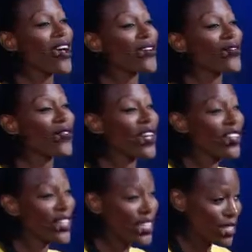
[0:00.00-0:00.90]
A
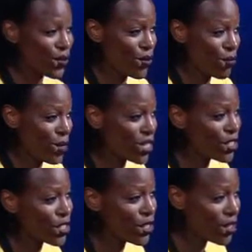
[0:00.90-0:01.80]
very different
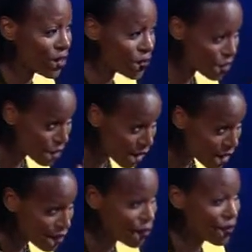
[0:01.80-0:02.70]
picture of your
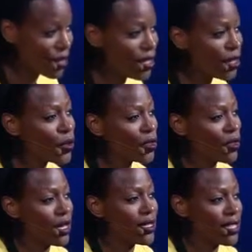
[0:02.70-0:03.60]
life in local
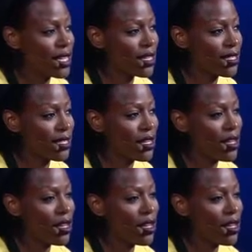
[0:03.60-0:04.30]
context,